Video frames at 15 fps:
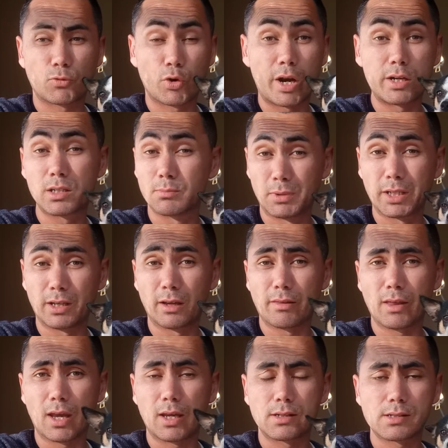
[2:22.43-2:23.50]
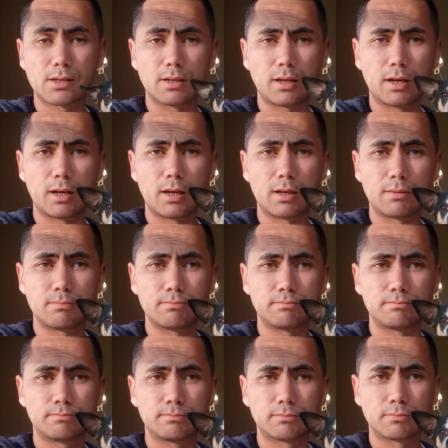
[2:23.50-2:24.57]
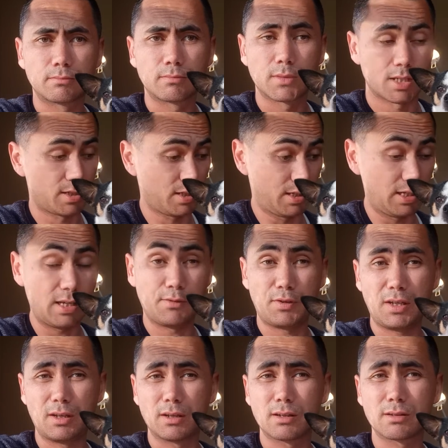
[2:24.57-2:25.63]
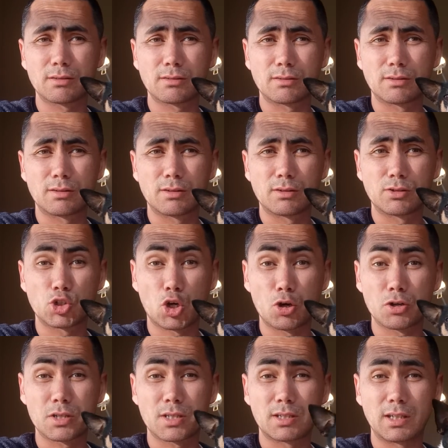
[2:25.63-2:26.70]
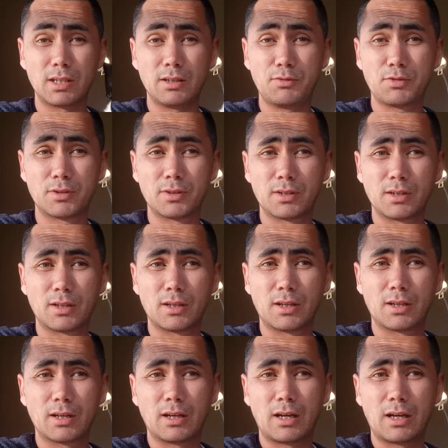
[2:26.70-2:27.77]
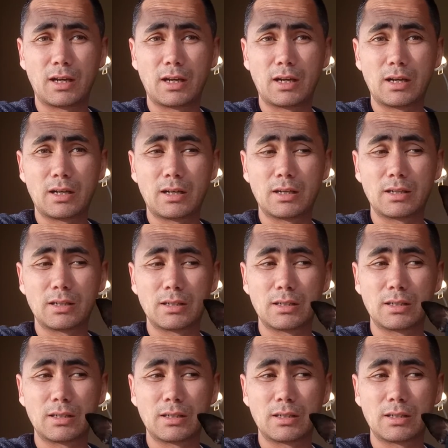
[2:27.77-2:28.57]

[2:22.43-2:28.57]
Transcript: Randomly at that, Steve here, Dog Steve, I